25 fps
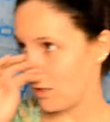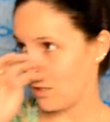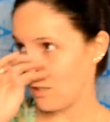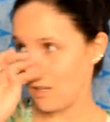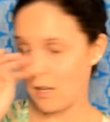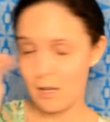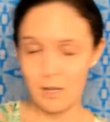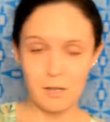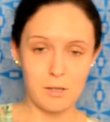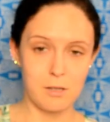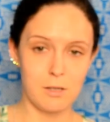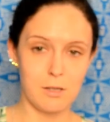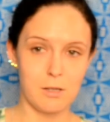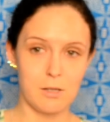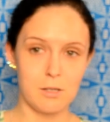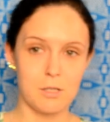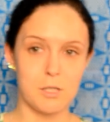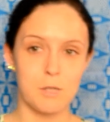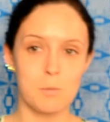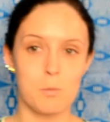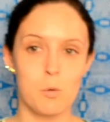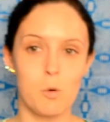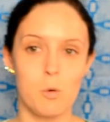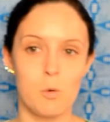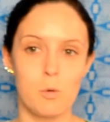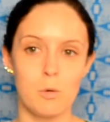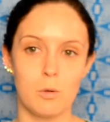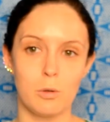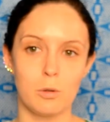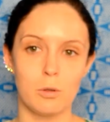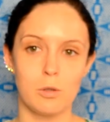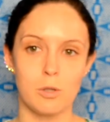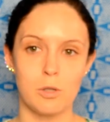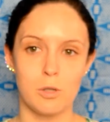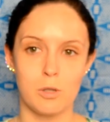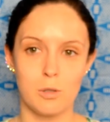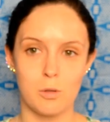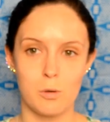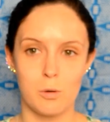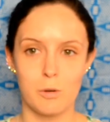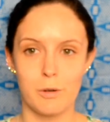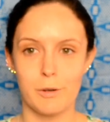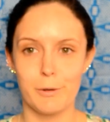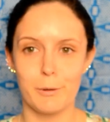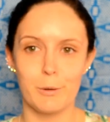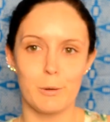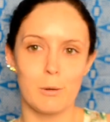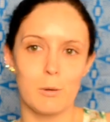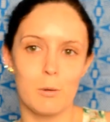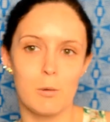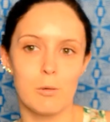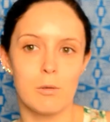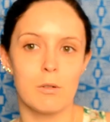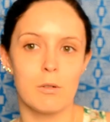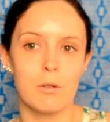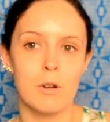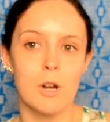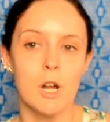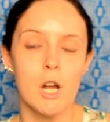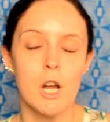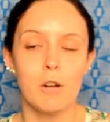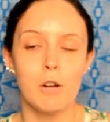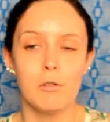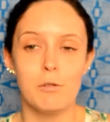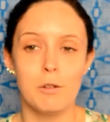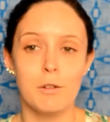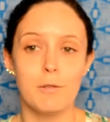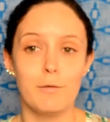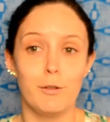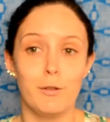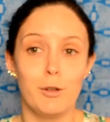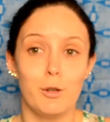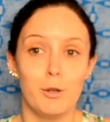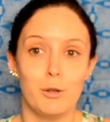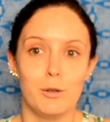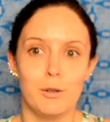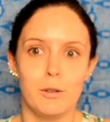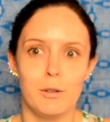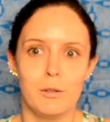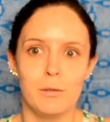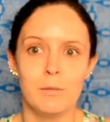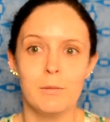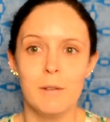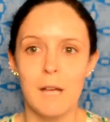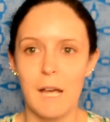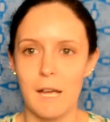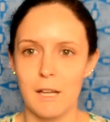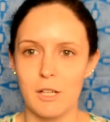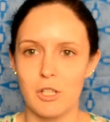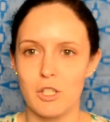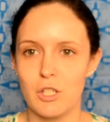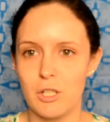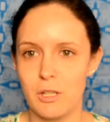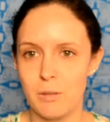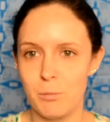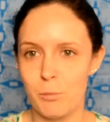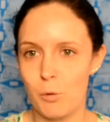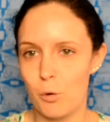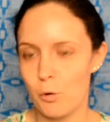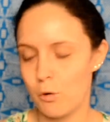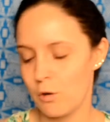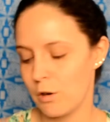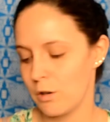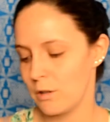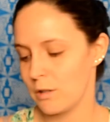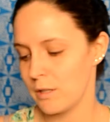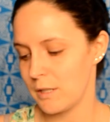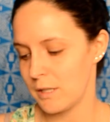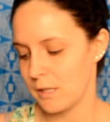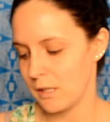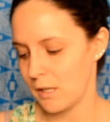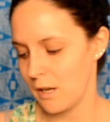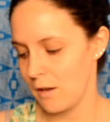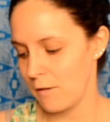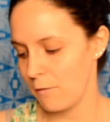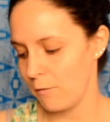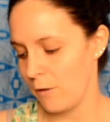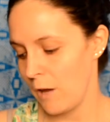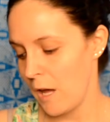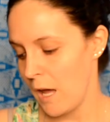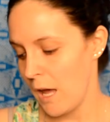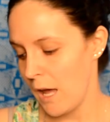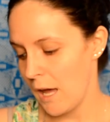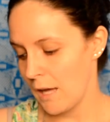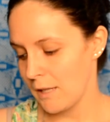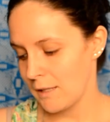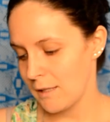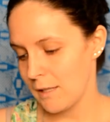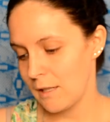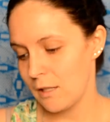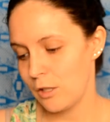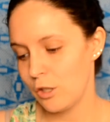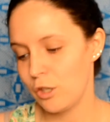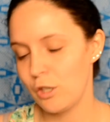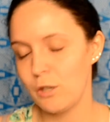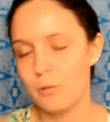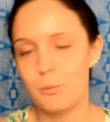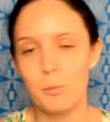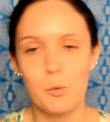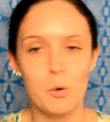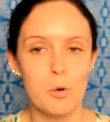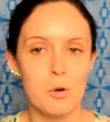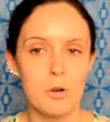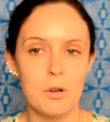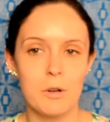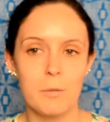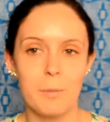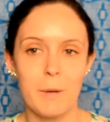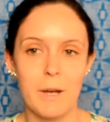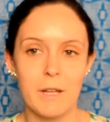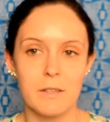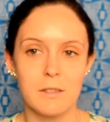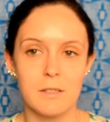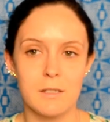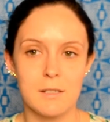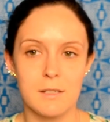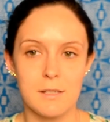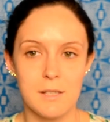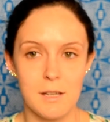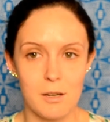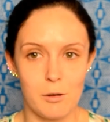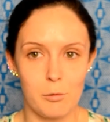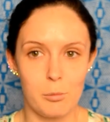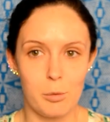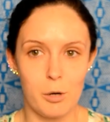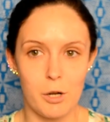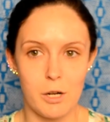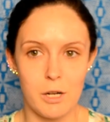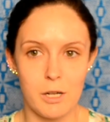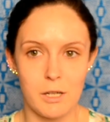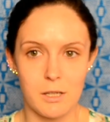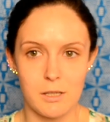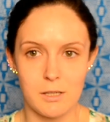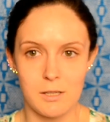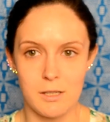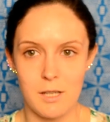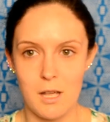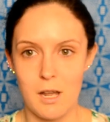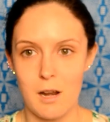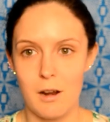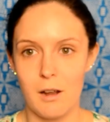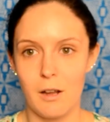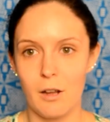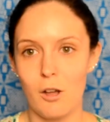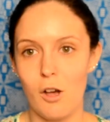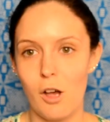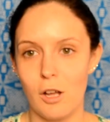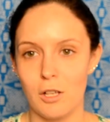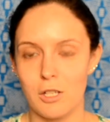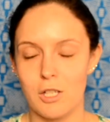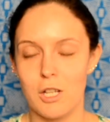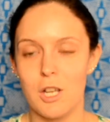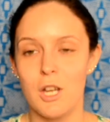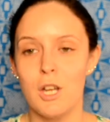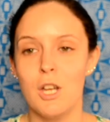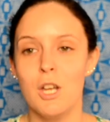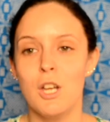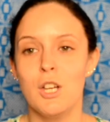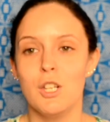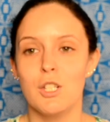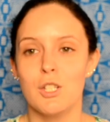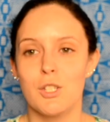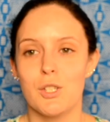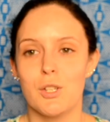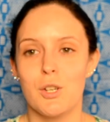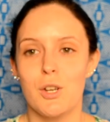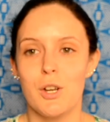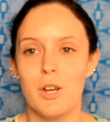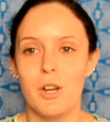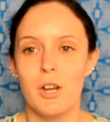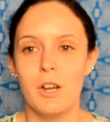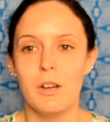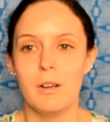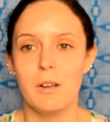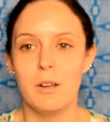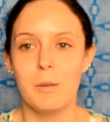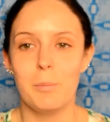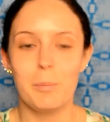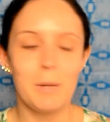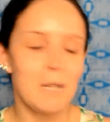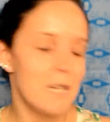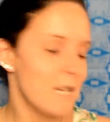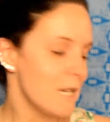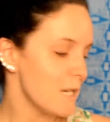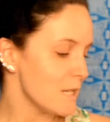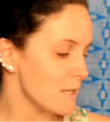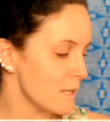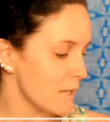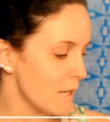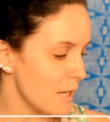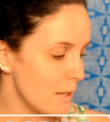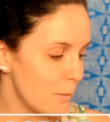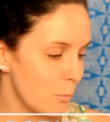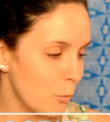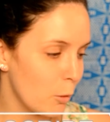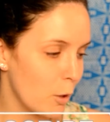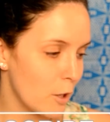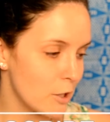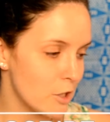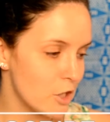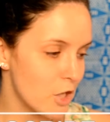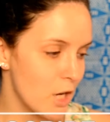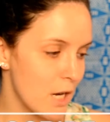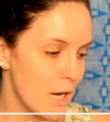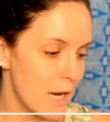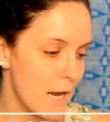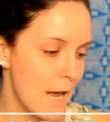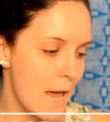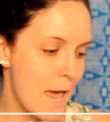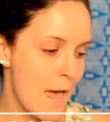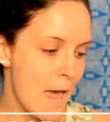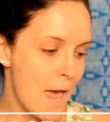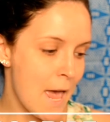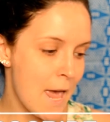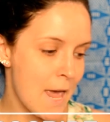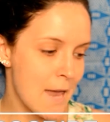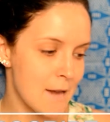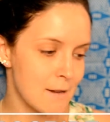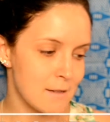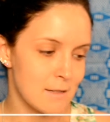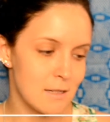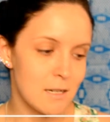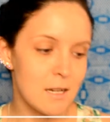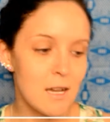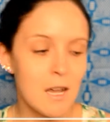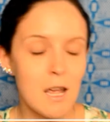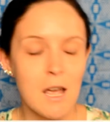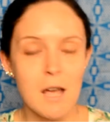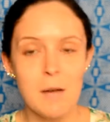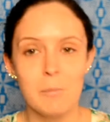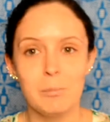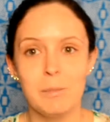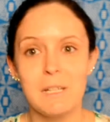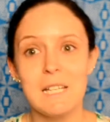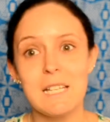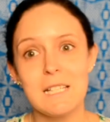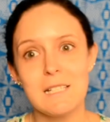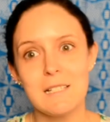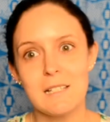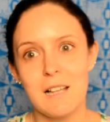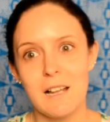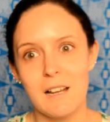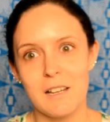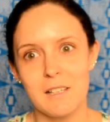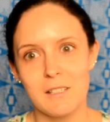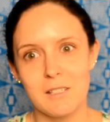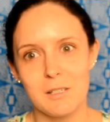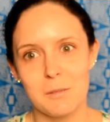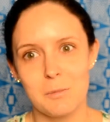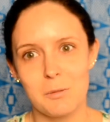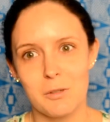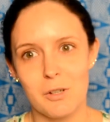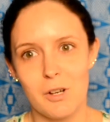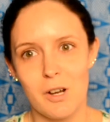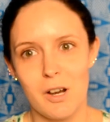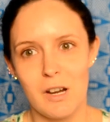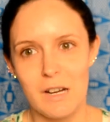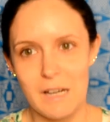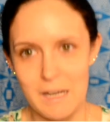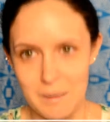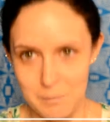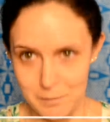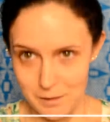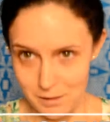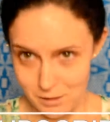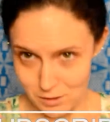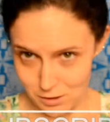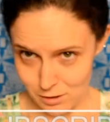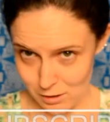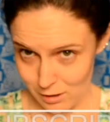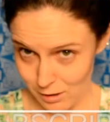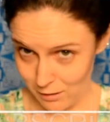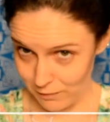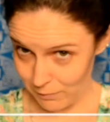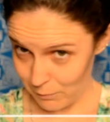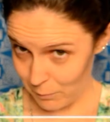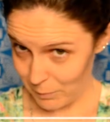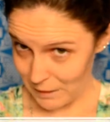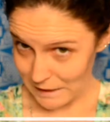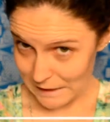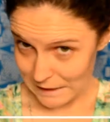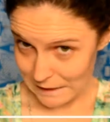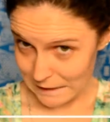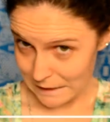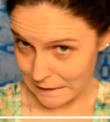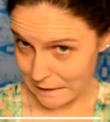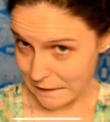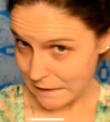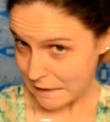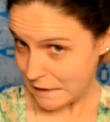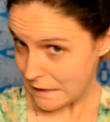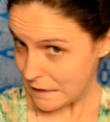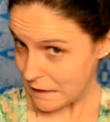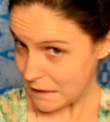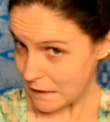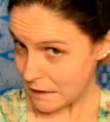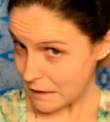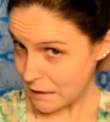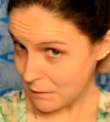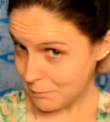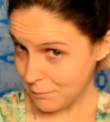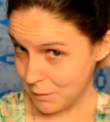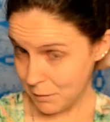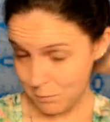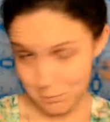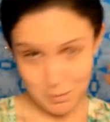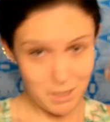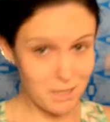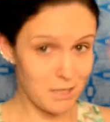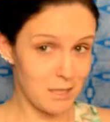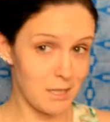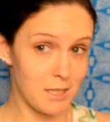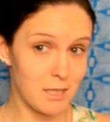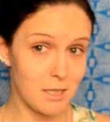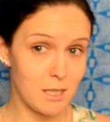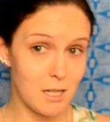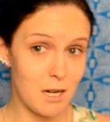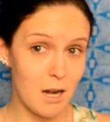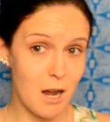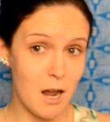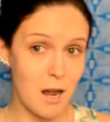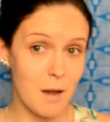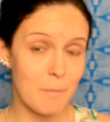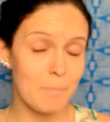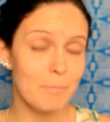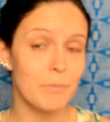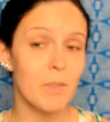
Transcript: like a small tutorial or review, actually more on the stuff, and telling you more about the sale products that I got. So please keep watching and please like and subscribe, and sorry for my hair, it's a little bit messy today,